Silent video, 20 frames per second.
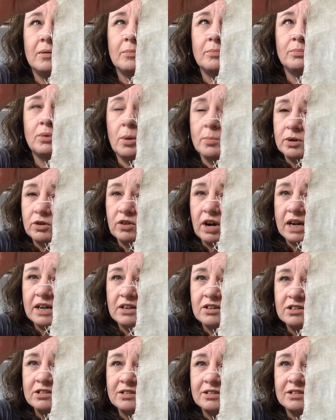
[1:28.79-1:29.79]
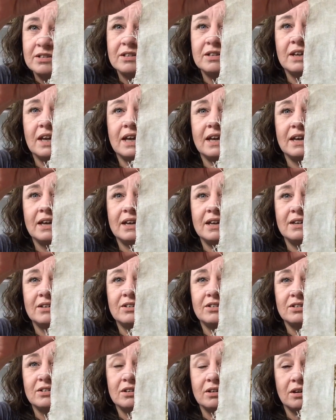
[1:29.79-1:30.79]
Pomegranate.
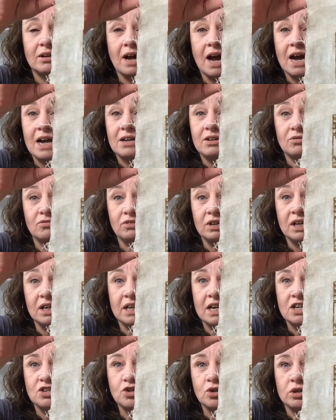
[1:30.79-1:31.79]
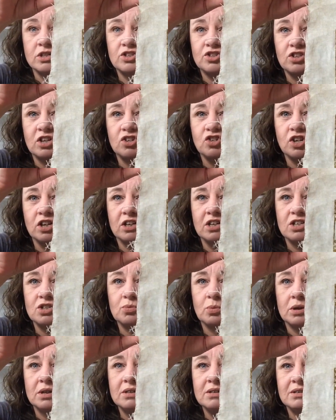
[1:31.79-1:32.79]
And I really enjoyed stitching this
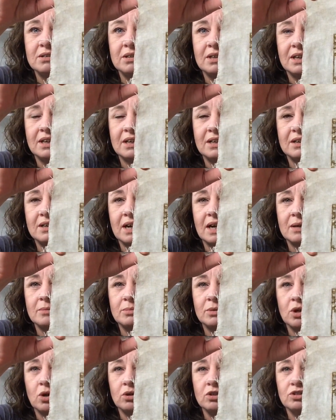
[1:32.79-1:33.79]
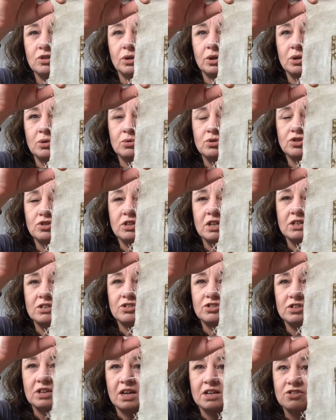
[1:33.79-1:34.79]
one, and I'm going to use
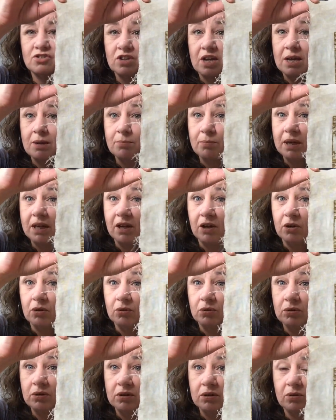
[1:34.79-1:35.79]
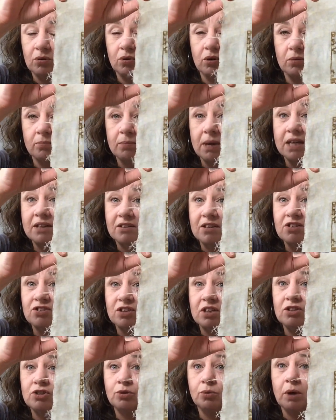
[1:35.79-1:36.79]
this as a pillow or make this
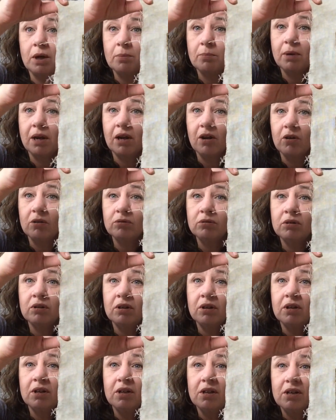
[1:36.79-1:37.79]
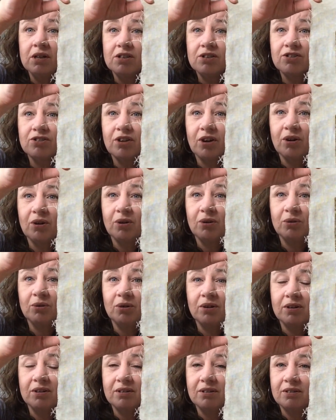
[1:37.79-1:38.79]
into a pillow. So
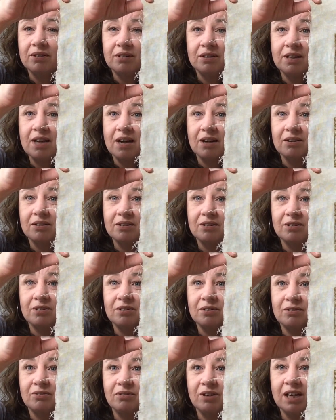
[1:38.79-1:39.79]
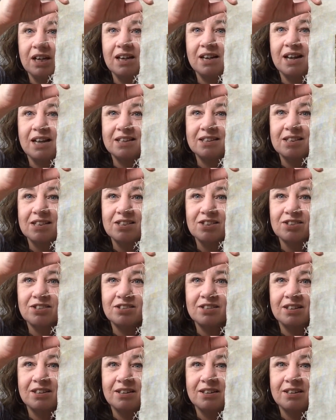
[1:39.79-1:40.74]
yeah, really like this.